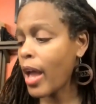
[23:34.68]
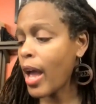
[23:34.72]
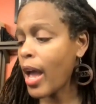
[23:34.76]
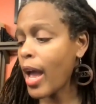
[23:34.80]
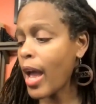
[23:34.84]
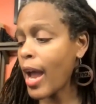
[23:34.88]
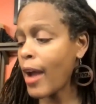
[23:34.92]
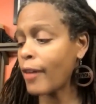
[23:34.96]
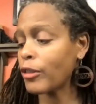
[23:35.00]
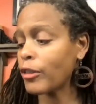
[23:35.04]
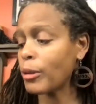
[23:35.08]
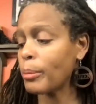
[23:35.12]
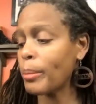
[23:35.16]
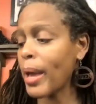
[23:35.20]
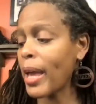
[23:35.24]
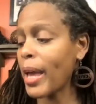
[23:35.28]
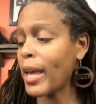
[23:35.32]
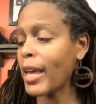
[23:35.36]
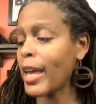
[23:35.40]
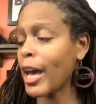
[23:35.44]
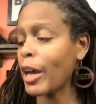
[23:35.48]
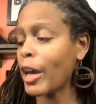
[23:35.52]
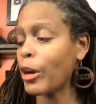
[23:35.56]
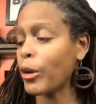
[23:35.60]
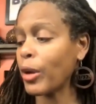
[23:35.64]
After Mae
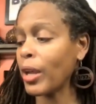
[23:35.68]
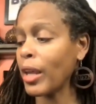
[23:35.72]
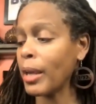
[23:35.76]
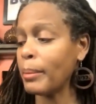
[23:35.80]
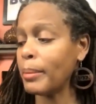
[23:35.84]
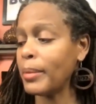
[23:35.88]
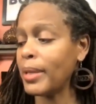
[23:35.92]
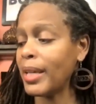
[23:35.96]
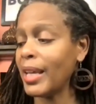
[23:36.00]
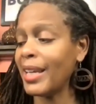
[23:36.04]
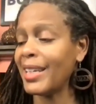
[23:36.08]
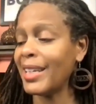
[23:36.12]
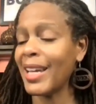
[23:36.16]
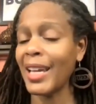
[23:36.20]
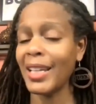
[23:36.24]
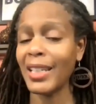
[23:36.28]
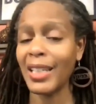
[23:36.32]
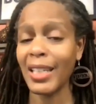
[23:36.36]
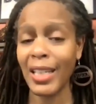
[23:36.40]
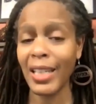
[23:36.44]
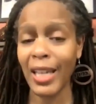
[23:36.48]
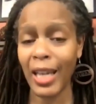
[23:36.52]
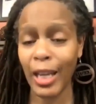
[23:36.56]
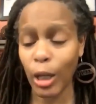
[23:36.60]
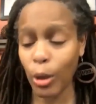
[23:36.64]
got her MD in
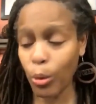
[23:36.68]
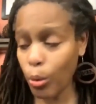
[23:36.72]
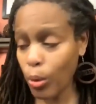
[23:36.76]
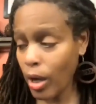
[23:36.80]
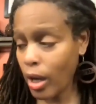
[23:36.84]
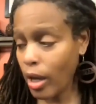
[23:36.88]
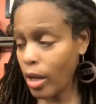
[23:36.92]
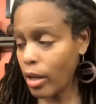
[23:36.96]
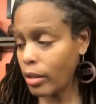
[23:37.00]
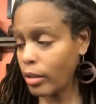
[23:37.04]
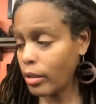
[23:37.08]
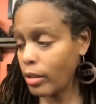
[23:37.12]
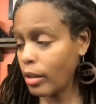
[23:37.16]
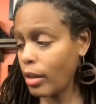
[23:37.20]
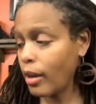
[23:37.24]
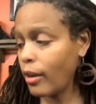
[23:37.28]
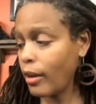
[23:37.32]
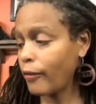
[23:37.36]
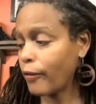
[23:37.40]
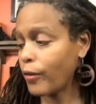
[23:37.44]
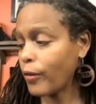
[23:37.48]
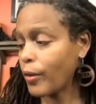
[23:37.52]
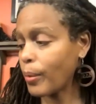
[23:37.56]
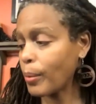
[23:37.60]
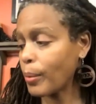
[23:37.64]
1981
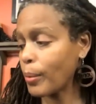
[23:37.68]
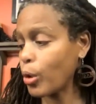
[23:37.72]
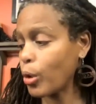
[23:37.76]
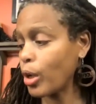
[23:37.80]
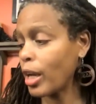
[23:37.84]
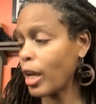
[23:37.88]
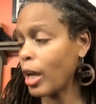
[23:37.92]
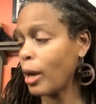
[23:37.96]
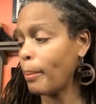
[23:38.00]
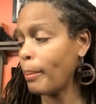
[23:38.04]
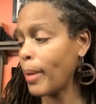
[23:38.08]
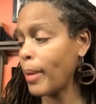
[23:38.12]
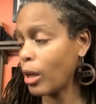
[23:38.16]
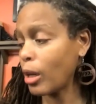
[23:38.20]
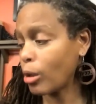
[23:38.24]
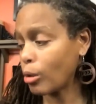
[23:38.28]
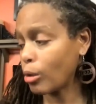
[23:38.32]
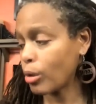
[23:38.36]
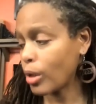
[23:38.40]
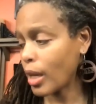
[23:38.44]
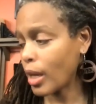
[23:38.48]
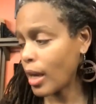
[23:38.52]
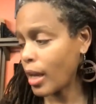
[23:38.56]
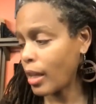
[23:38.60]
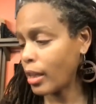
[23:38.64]
from Cornell Medical
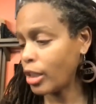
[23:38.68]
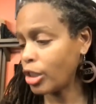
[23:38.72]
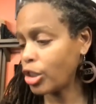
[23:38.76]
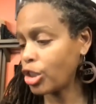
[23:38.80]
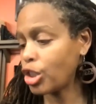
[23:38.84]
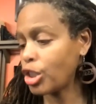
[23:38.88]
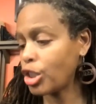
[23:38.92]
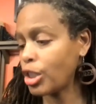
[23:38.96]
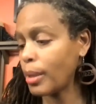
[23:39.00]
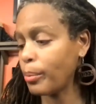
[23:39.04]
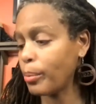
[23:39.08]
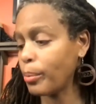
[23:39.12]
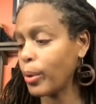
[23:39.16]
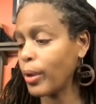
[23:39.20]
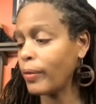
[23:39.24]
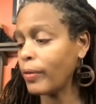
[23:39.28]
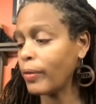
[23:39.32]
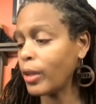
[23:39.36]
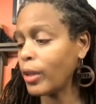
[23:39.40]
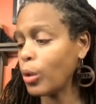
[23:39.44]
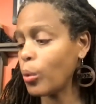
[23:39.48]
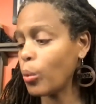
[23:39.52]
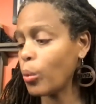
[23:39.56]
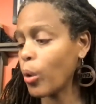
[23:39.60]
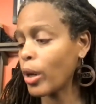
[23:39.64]
College, she
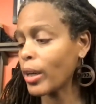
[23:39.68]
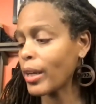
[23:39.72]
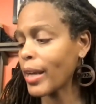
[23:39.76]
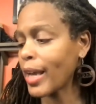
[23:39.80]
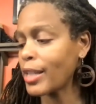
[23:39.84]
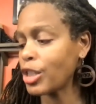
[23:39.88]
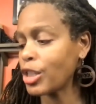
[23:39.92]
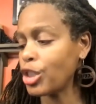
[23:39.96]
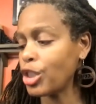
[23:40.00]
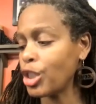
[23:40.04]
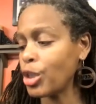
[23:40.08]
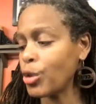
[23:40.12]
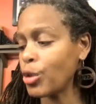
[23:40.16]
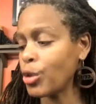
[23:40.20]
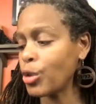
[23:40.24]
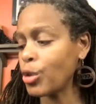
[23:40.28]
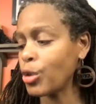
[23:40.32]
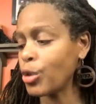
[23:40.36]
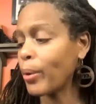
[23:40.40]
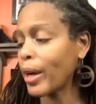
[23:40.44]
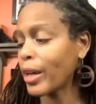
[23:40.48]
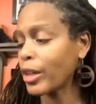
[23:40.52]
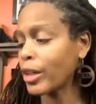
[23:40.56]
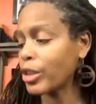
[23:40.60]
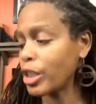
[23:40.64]
briefly worked as a general
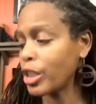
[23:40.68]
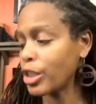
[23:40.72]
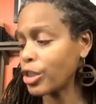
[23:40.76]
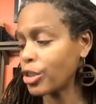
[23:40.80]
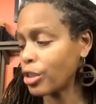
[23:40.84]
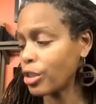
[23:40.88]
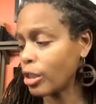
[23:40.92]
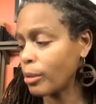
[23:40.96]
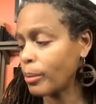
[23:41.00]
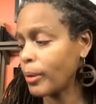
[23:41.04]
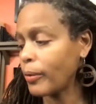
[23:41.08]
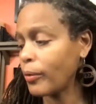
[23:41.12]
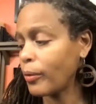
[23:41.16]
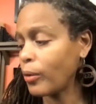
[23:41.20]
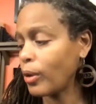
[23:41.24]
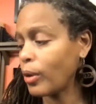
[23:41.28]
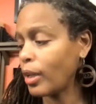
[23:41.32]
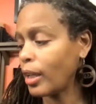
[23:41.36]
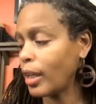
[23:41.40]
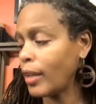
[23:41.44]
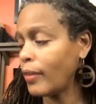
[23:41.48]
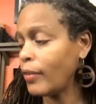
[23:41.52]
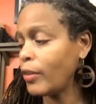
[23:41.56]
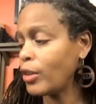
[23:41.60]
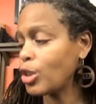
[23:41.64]
practitioner before
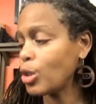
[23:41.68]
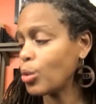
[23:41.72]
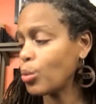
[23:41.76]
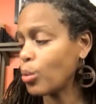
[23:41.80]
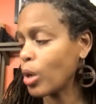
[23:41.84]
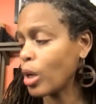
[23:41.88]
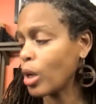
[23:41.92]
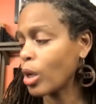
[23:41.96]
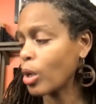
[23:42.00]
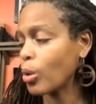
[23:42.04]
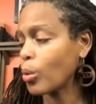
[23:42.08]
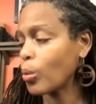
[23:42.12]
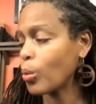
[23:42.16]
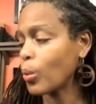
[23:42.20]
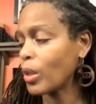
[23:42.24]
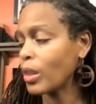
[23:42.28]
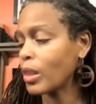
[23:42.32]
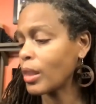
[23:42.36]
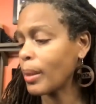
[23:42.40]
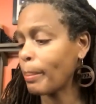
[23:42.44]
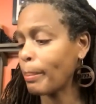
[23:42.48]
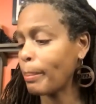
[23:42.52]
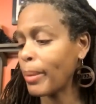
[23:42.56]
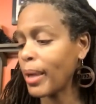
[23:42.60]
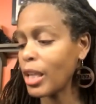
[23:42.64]
leaving to work with
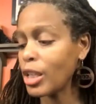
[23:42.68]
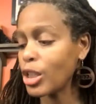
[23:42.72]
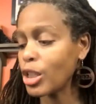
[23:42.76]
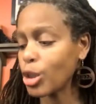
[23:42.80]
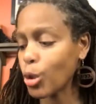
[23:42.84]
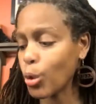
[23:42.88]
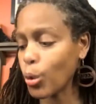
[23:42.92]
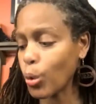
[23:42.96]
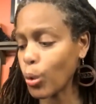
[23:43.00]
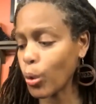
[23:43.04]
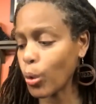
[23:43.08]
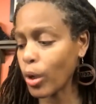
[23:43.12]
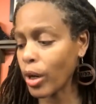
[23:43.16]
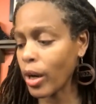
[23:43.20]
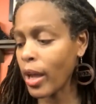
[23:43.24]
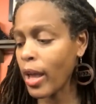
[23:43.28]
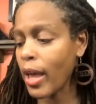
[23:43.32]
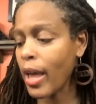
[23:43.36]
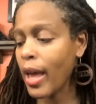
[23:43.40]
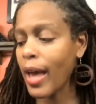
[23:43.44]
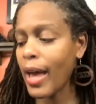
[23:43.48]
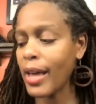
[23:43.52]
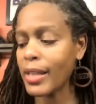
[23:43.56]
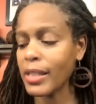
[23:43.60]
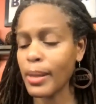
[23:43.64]
the Peace Corps
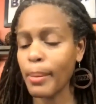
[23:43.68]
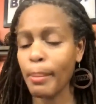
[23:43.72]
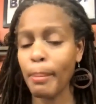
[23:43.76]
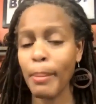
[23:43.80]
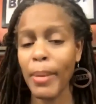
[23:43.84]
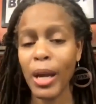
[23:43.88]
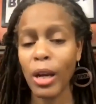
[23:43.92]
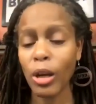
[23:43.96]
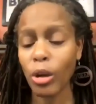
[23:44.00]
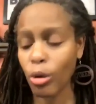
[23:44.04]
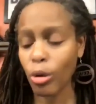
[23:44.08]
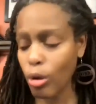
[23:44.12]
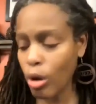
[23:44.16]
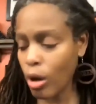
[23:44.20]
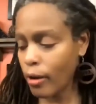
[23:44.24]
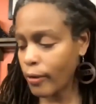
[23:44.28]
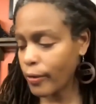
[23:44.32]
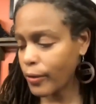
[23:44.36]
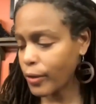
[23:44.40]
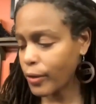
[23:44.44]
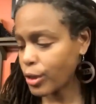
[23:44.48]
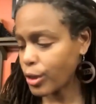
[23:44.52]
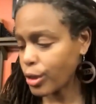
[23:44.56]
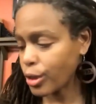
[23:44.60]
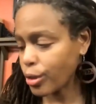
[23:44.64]
as a medical
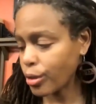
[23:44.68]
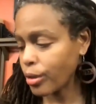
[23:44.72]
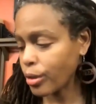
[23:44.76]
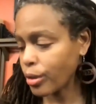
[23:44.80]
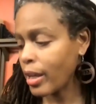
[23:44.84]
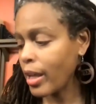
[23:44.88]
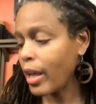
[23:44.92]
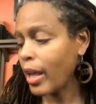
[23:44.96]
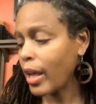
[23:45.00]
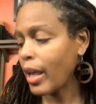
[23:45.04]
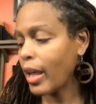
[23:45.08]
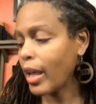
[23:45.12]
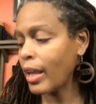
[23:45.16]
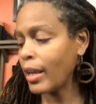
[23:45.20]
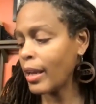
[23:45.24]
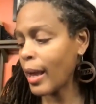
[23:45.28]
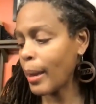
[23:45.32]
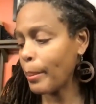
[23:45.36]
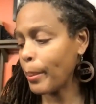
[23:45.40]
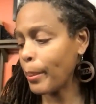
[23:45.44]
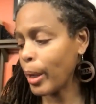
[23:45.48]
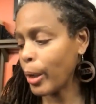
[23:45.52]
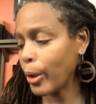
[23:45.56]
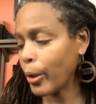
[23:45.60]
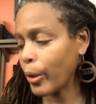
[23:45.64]
officer in
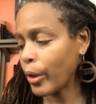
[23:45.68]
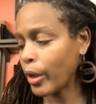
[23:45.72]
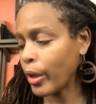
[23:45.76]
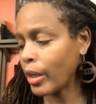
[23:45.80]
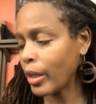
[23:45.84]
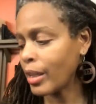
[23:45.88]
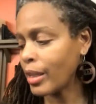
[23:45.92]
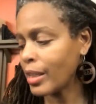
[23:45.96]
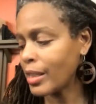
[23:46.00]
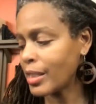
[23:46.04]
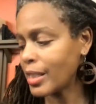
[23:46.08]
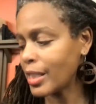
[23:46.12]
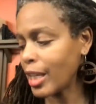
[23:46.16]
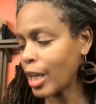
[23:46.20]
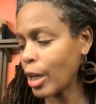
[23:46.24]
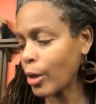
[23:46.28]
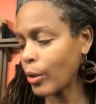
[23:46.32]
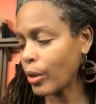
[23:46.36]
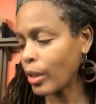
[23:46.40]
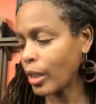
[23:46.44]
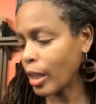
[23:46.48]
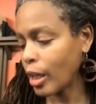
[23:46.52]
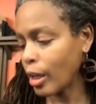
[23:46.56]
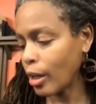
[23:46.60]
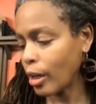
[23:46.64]
Liberia and
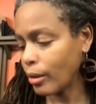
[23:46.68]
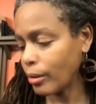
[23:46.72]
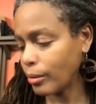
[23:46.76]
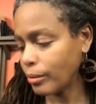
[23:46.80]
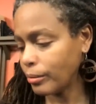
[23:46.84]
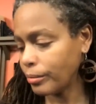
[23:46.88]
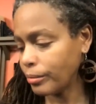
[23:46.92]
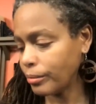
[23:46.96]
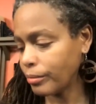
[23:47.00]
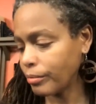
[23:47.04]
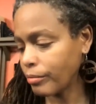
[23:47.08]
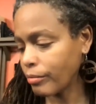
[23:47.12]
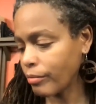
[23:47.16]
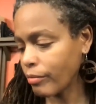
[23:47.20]
Sierra Leone.